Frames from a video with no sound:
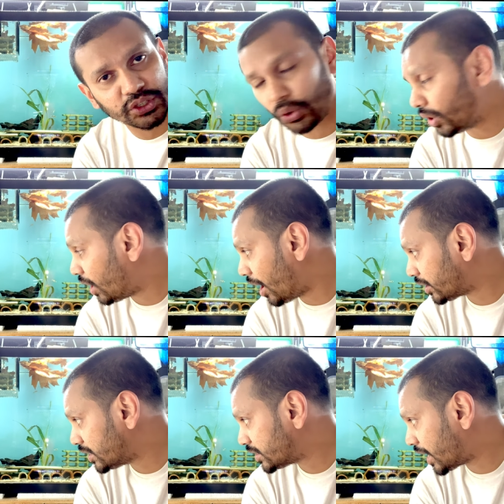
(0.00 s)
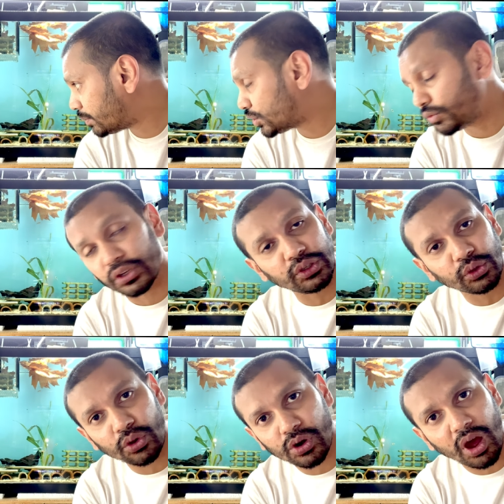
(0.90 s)
So a lot of these animals will
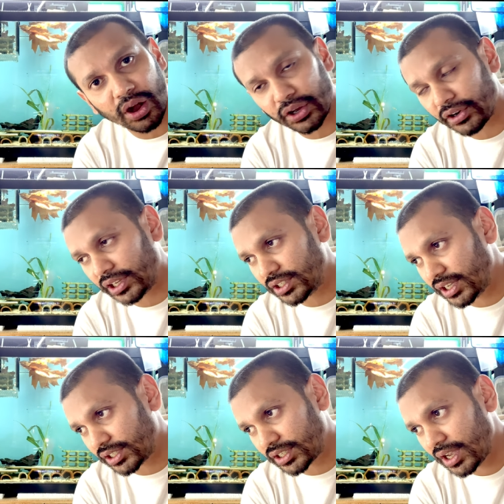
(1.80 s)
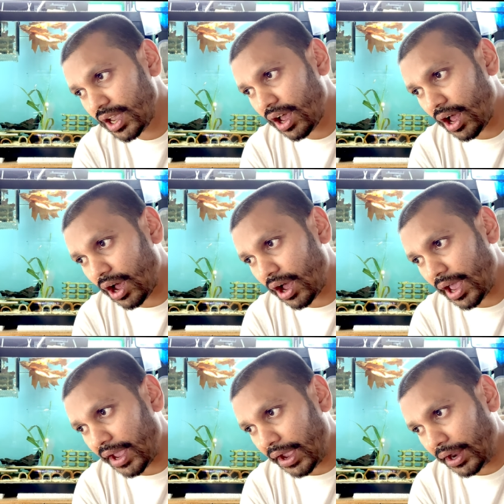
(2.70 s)
no longer exist, uh,
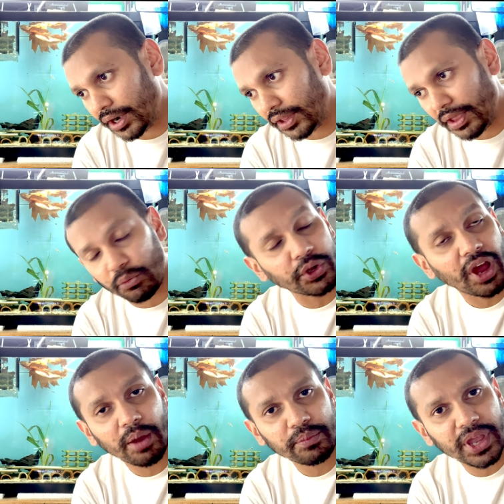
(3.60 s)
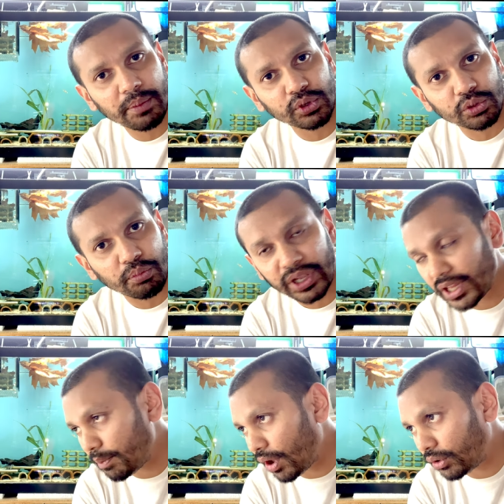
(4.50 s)
and uh, they would not be able to bring
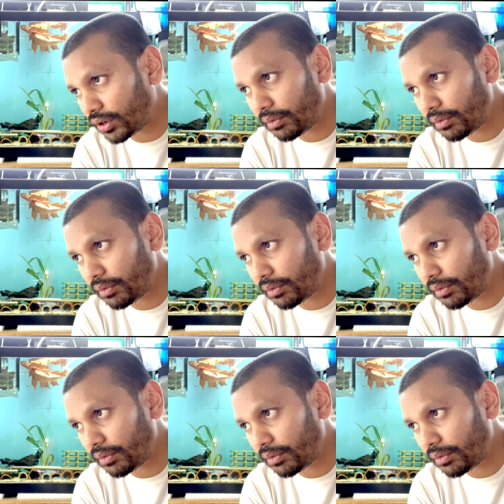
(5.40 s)
them out